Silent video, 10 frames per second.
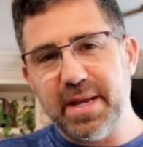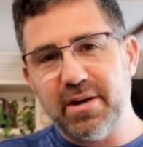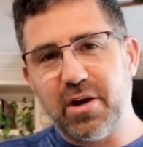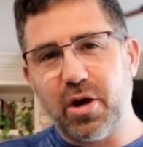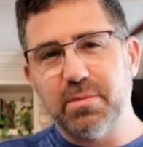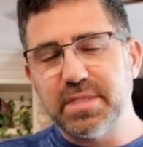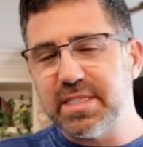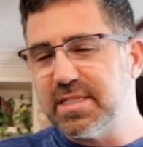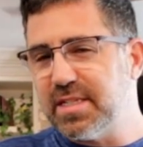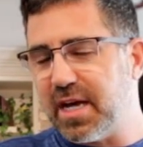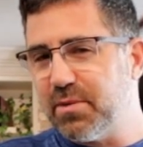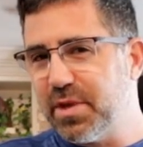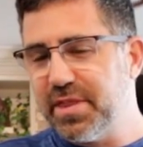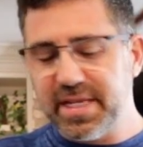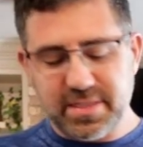Air Arms has done
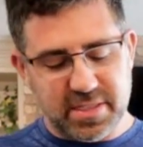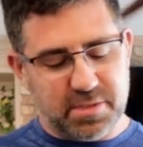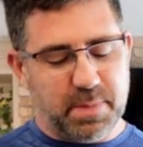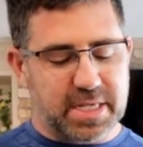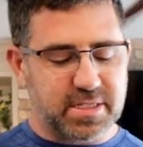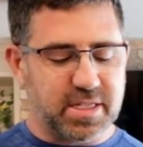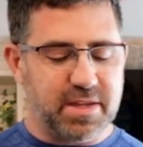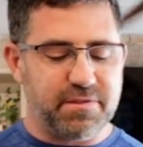with this, especially